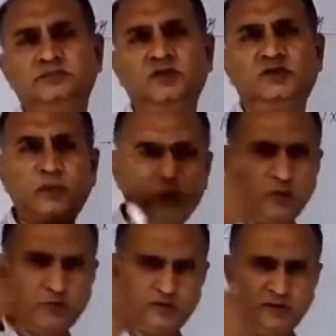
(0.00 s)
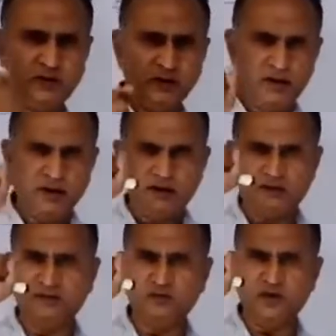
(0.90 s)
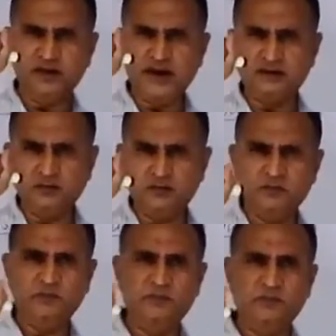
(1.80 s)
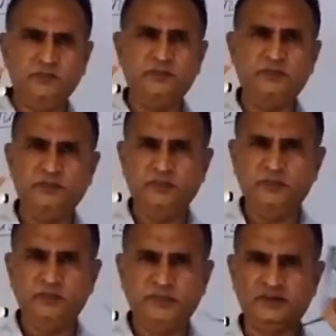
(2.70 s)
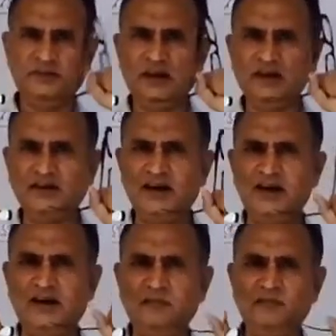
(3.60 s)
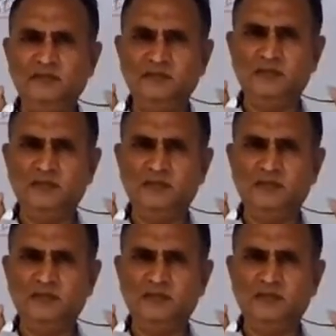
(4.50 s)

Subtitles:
Suppose this is one atom, this is another atom.